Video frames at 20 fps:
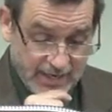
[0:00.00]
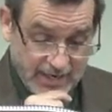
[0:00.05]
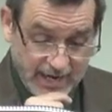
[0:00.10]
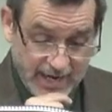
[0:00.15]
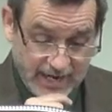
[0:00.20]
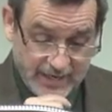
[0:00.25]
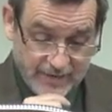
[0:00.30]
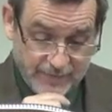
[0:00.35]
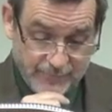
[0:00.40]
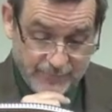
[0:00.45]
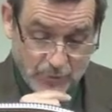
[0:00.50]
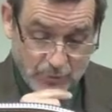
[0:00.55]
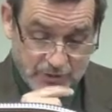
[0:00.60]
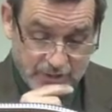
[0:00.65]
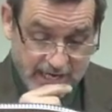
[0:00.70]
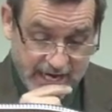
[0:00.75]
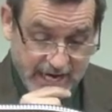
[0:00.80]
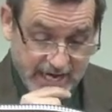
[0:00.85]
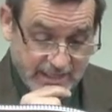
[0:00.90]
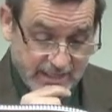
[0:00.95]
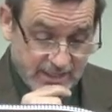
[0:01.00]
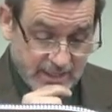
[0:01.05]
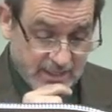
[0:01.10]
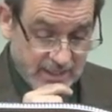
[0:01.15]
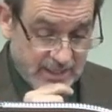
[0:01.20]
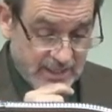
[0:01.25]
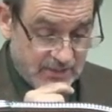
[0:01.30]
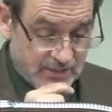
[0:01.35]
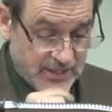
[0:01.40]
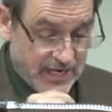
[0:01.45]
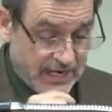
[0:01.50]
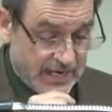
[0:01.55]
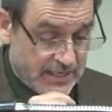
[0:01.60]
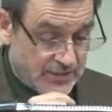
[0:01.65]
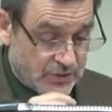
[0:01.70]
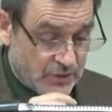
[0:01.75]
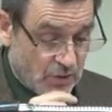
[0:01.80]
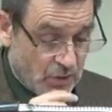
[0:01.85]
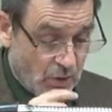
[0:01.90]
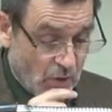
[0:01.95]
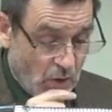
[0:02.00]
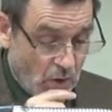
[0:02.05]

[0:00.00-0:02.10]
And in verse 8, he says,